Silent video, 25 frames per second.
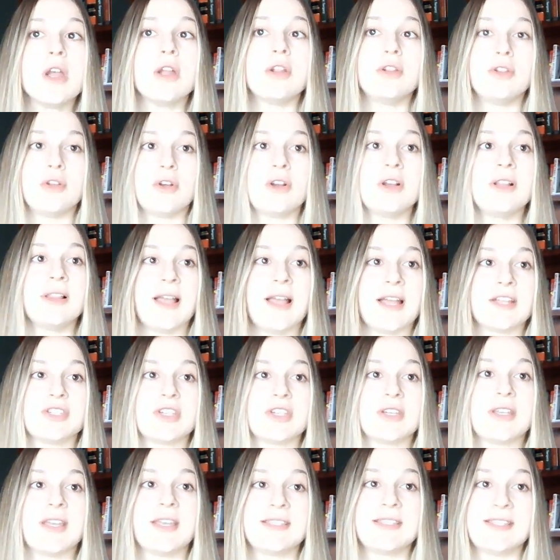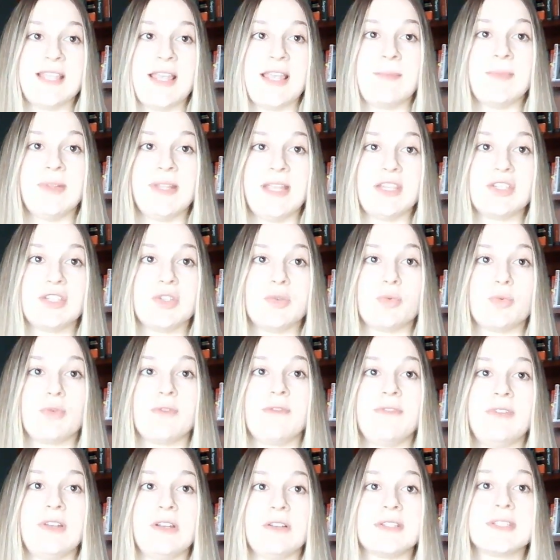Neurologic examination
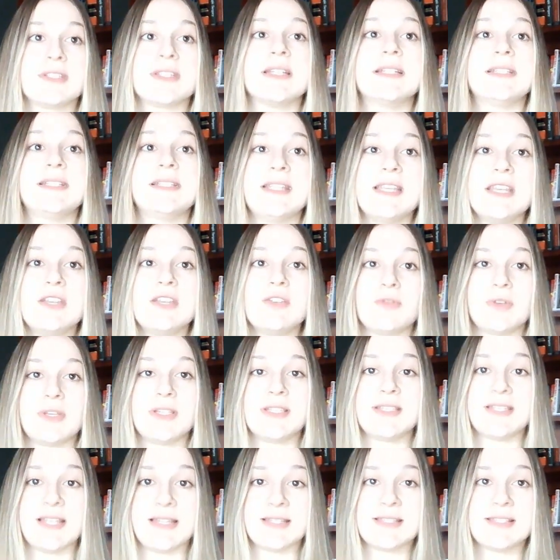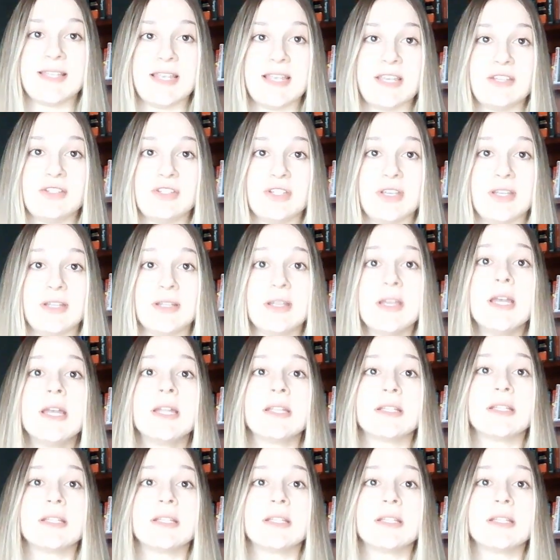reveals decreased sensation